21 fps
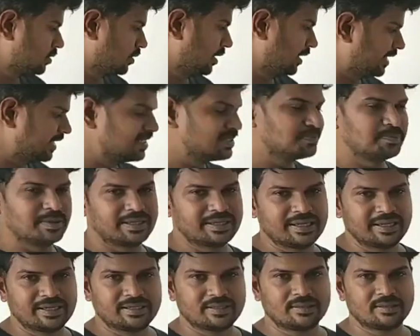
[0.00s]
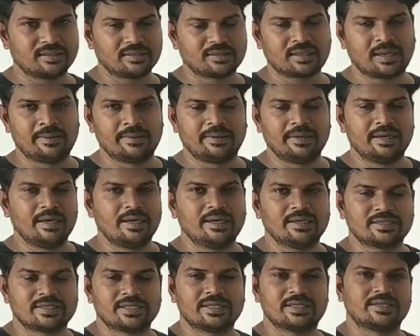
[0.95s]
So it is better.
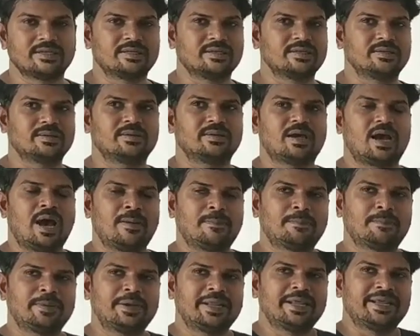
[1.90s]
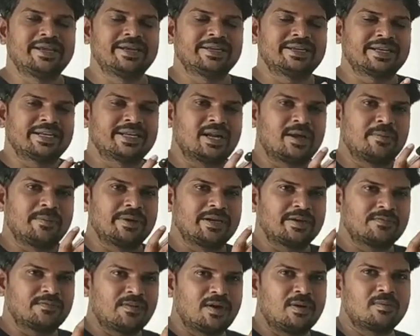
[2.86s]
See, applying
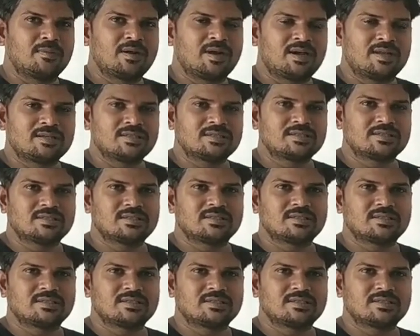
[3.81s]
trigonometric formulas